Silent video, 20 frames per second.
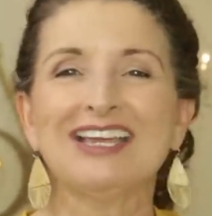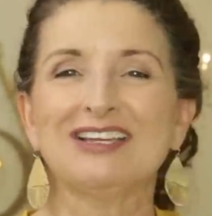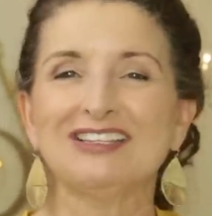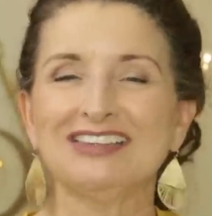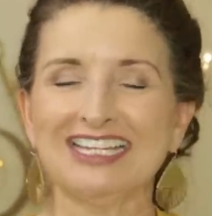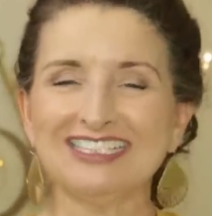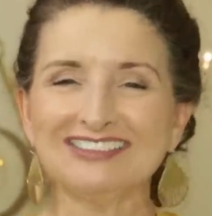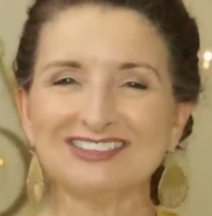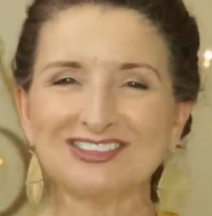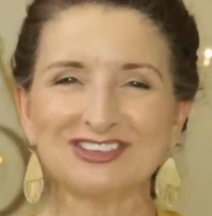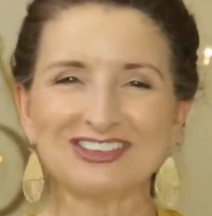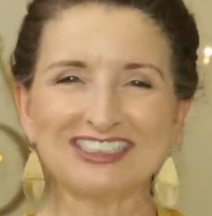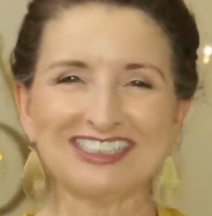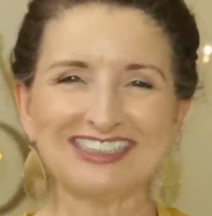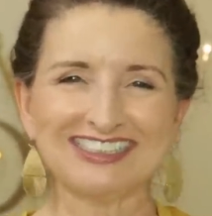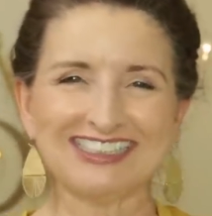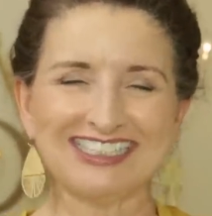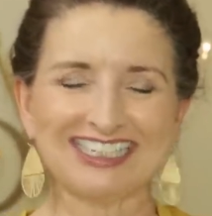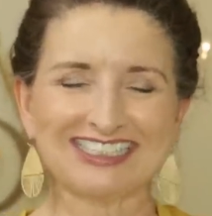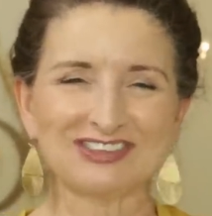Let's look at
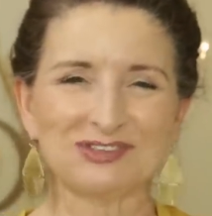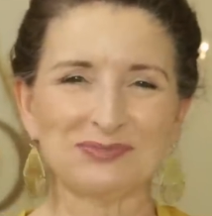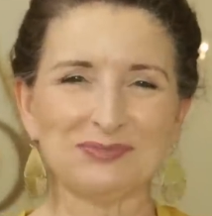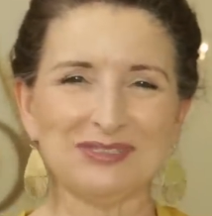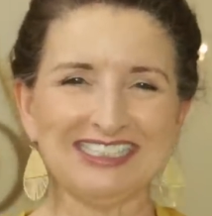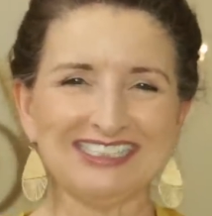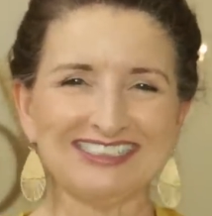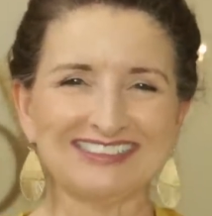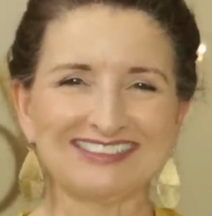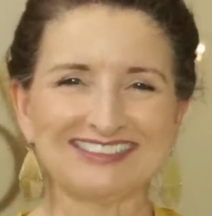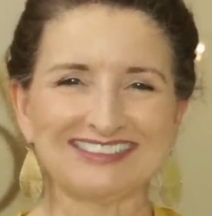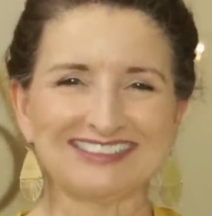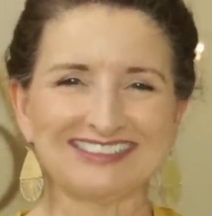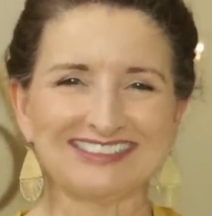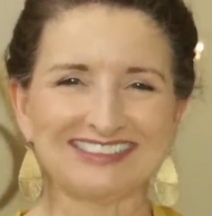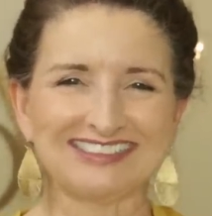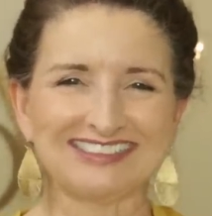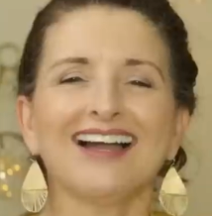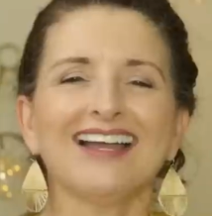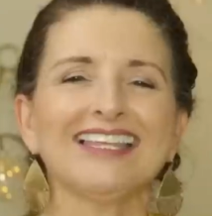the next piece.
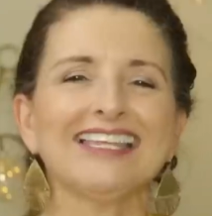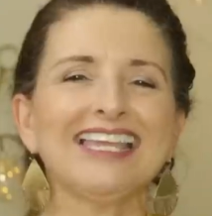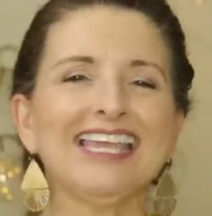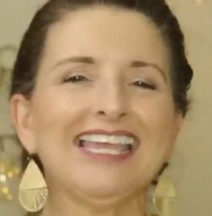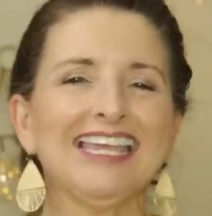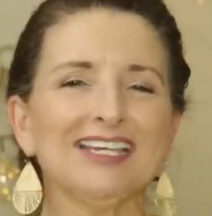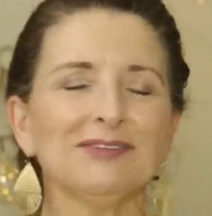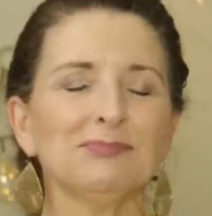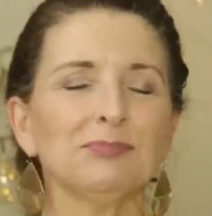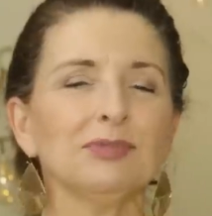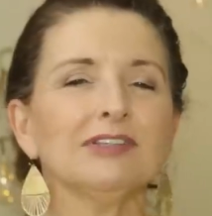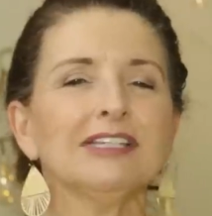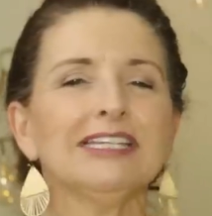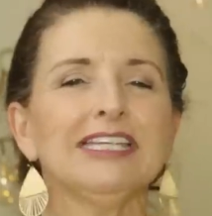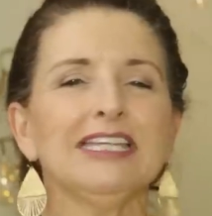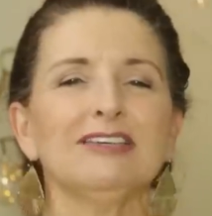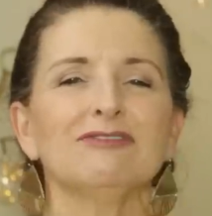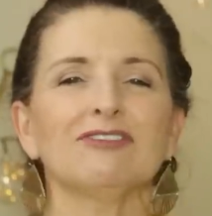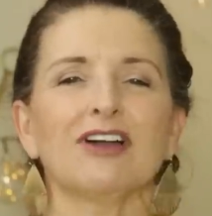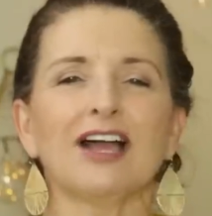I can't
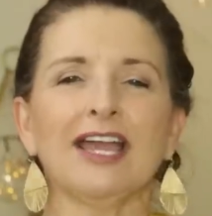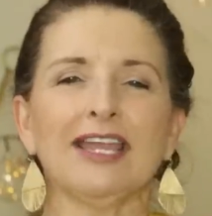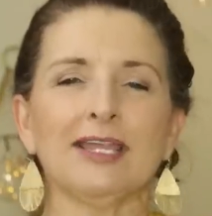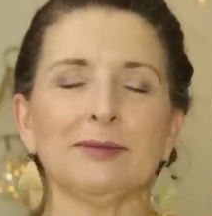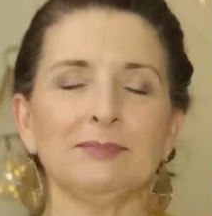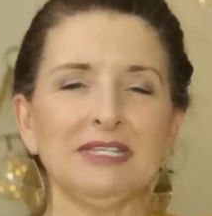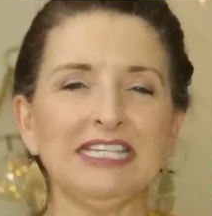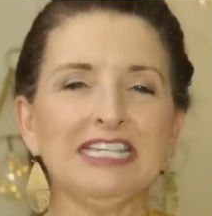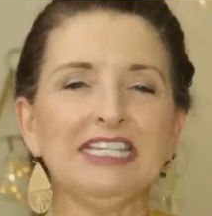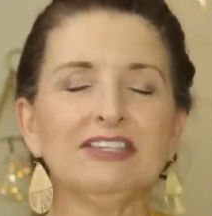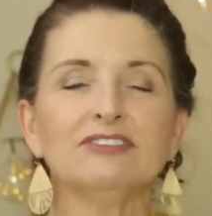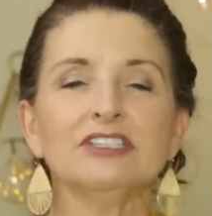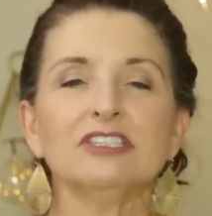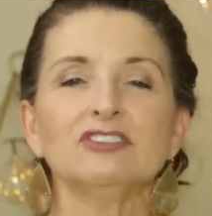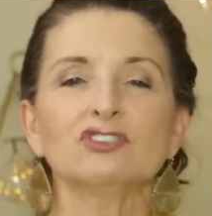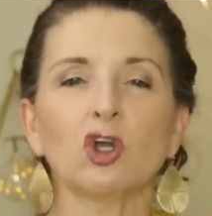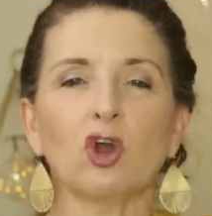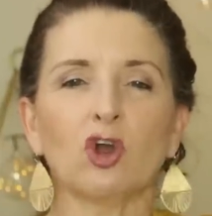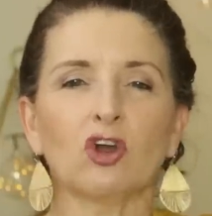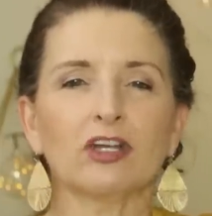believe I am even
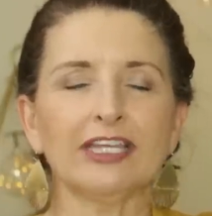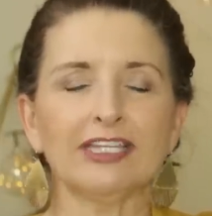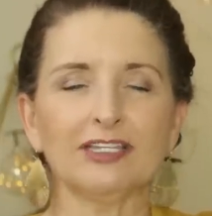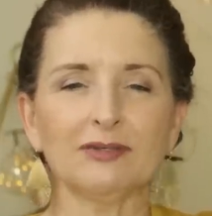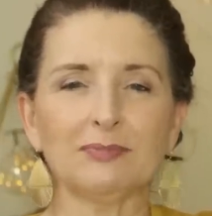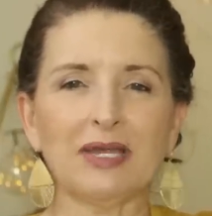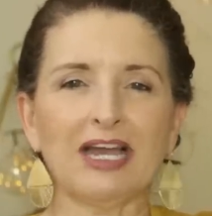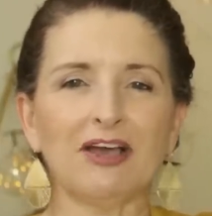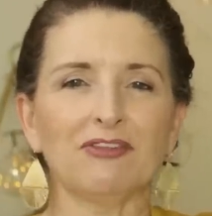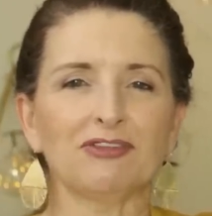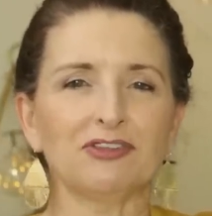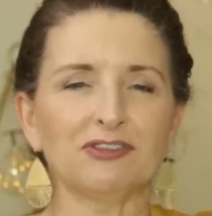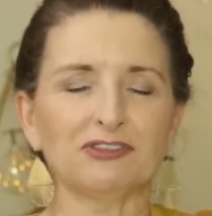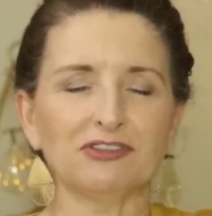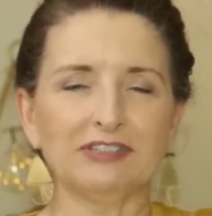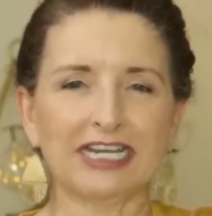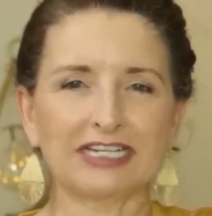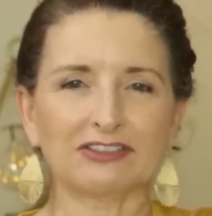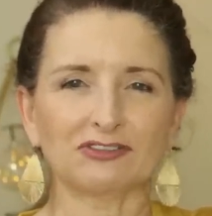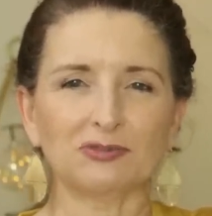talking about this
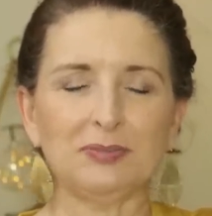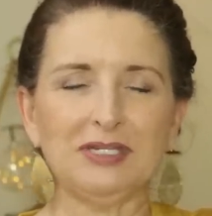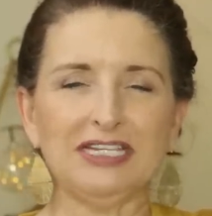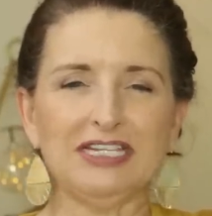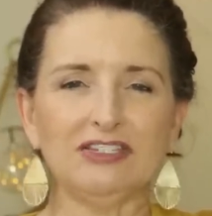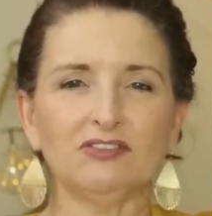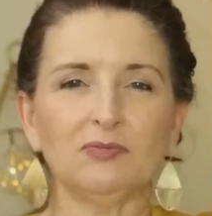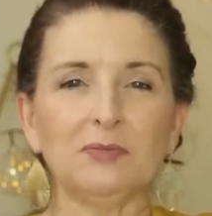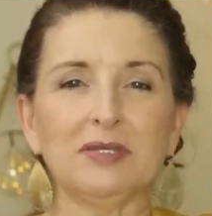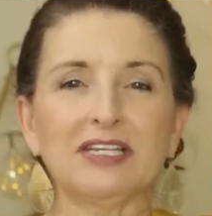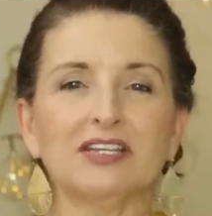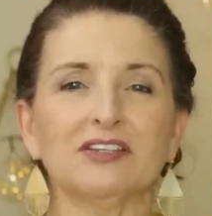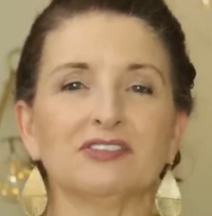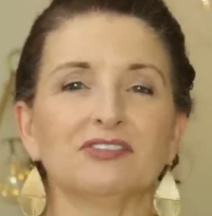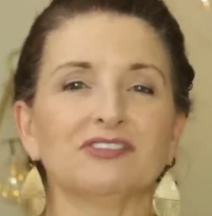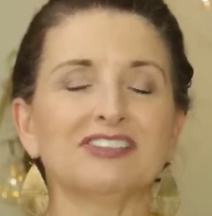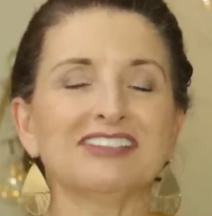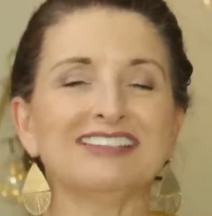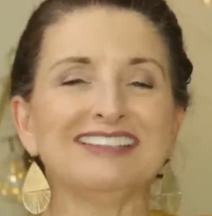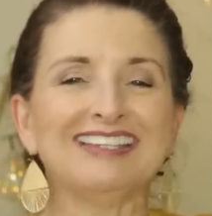next piece because
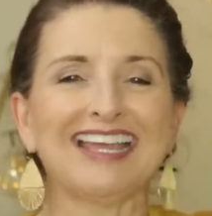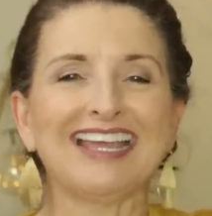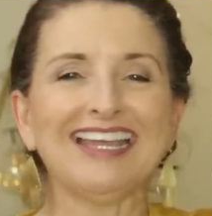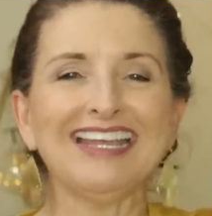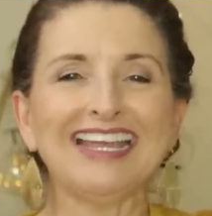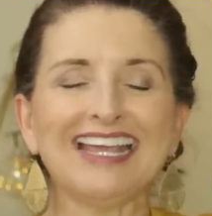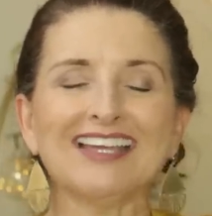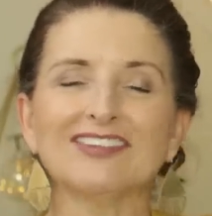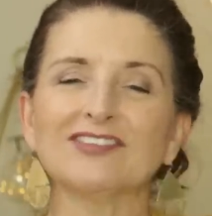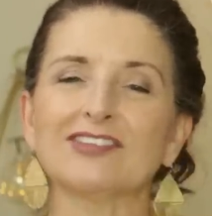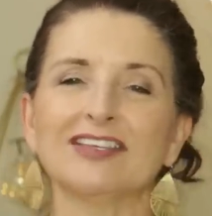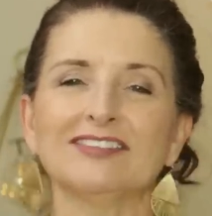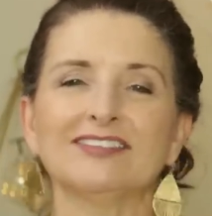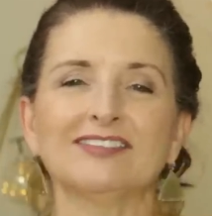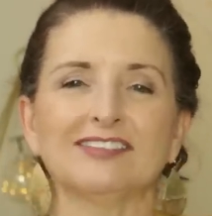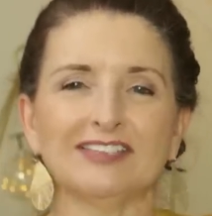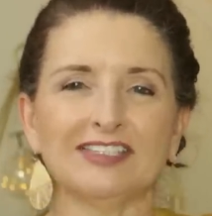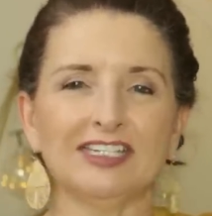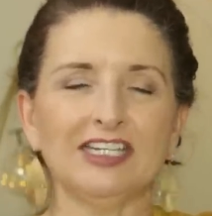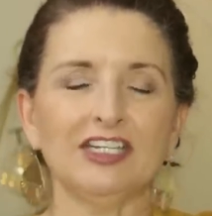today as I
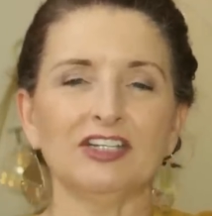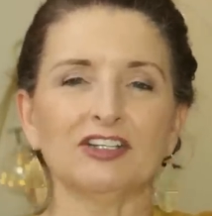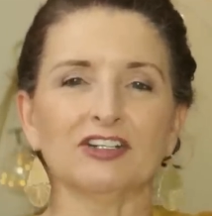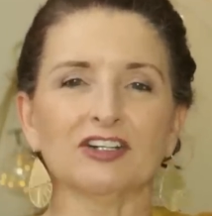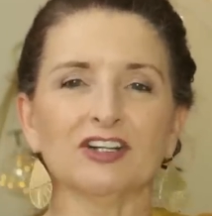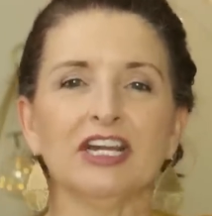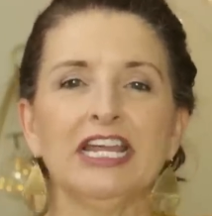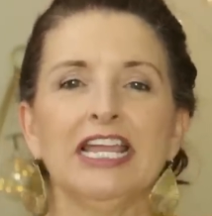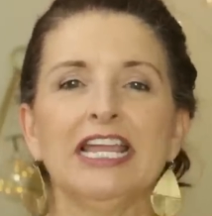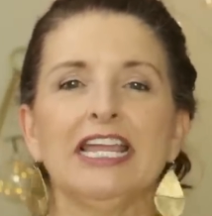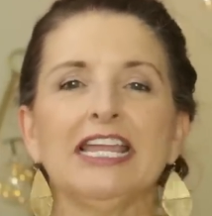sit here,